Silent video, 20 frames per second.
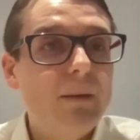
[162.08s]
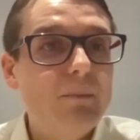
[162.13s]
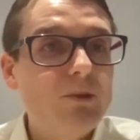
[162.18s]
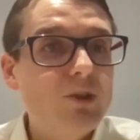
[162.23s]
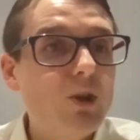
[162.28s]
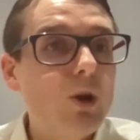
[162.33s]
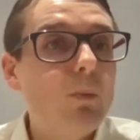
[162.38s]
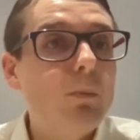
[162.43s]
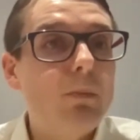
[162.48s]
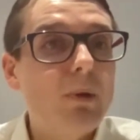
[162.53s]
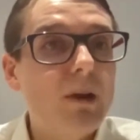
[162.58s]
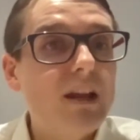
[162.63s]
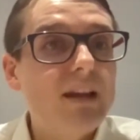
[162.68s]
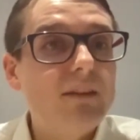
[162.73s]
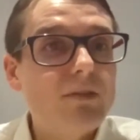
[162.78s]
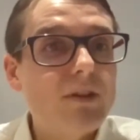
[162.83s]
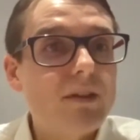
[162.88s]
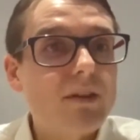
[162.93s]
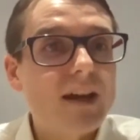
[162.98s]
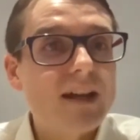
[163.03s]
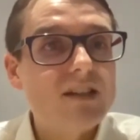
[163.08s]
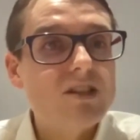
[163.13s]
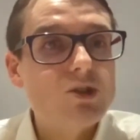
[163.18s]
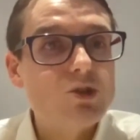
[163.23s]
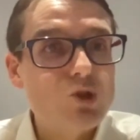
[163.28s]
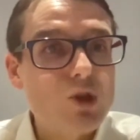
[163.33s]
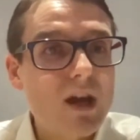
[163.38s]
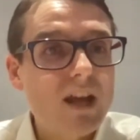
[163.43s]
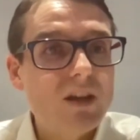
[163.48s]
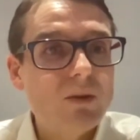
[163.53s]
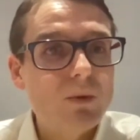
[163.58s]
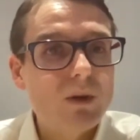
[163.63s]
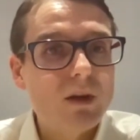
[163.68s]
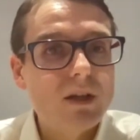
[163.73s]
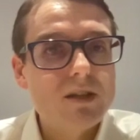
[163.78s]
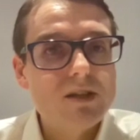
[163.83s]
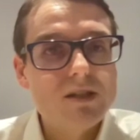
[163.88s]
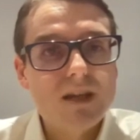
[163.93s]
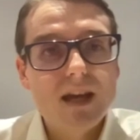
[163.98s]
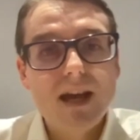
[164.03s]
you don't believe that that's a genuine
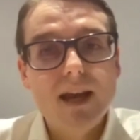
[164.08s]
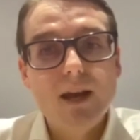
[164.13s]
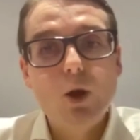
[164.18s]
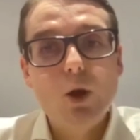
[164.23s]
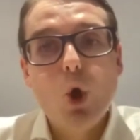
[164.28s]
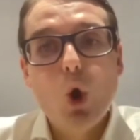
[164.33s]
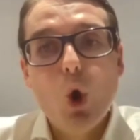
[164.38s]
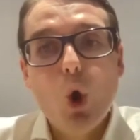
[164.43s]
concern.